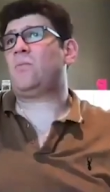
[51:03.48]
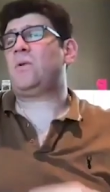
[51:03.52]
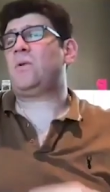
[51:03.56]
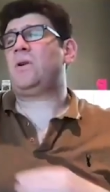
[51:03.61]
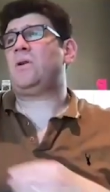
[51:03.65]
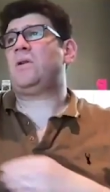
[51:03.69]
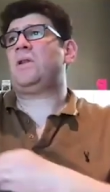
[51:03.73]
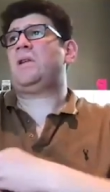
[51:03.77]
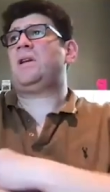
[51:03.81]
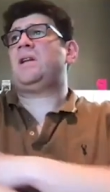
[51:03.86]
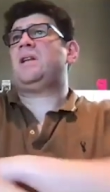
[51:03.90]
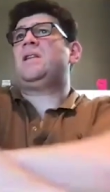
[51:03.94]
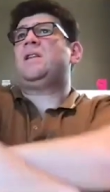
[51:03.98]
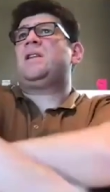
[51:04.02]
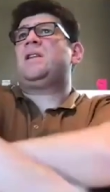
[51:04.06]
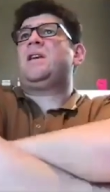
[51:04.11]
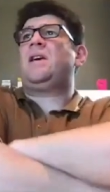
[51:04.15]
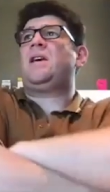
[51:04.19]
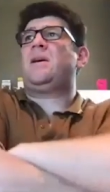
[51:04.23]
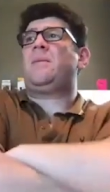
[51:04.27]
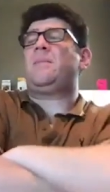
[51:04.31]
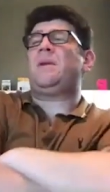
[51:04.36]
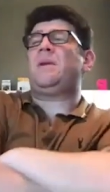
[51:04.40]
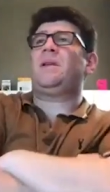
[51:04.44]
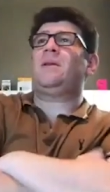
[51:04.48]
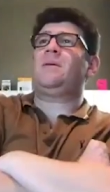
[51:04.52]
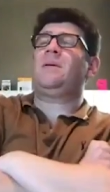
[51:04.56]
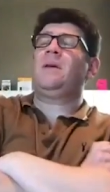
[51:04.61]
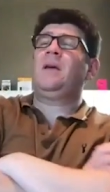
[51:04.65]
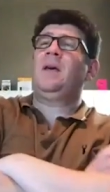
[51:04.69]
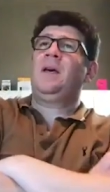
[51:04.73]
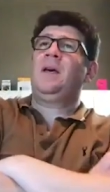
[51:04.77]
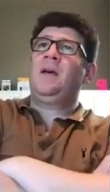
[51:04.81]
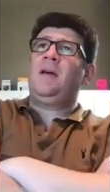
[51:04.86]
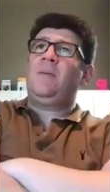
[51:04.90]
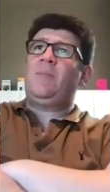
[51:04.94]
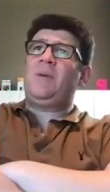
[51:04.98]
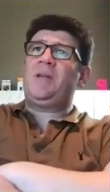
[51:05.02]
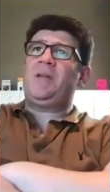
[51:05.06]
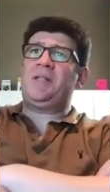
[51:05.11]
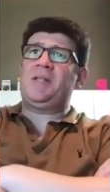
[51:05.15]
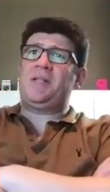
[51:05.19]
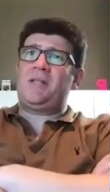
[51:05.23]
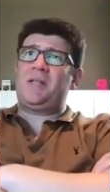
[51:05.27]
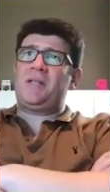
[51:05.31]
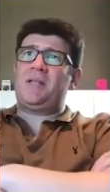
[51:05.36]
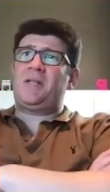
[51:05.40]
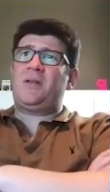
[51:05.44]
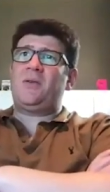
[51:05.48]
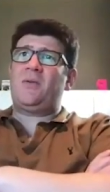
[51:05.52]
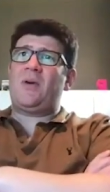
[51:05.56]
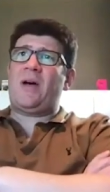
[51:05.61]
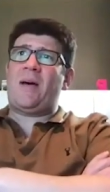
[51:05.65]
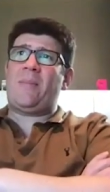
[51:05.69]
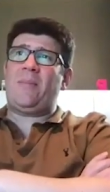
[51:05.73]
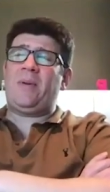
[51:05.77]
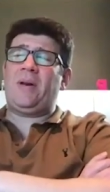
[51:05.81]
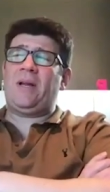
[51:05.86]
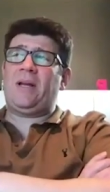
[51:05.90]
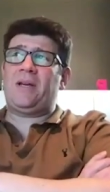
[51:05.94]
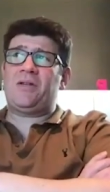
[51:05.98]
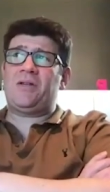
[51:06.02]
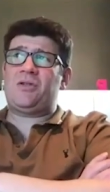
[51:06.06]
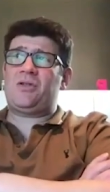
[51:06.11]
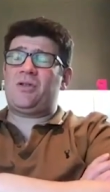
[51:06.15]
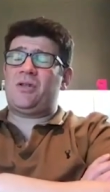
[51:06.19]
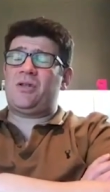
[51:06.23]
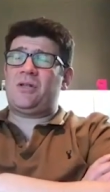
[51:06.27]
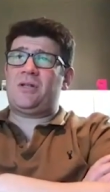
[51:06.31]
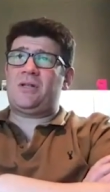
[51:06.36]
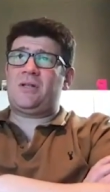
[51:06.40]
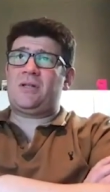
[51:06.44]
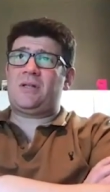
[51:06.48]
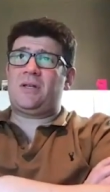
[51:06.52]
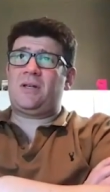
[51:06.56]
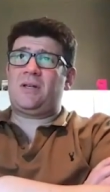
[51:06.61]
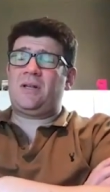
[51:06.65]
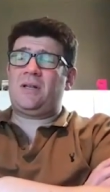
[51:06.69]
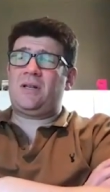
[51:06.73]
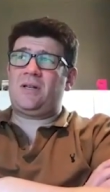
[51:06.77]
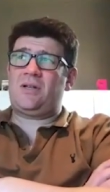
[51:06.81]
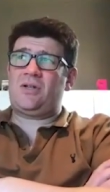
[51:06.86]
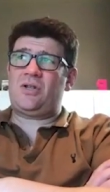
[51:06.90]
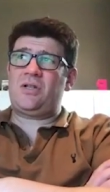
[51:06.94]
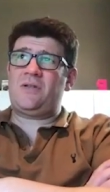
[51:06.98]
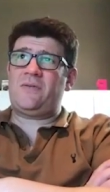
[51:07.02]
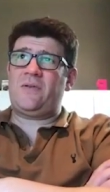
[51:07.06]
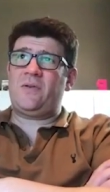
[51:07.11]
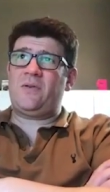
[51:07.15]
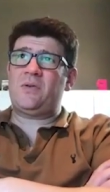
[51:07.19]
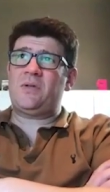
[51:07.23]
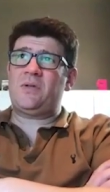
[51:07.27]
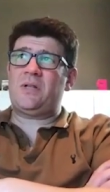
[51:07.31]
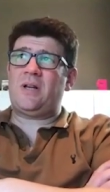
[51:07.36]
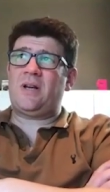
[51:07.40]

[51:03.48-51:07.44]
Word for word: at the end of the day i mean business is still happening it's just it just feels yep.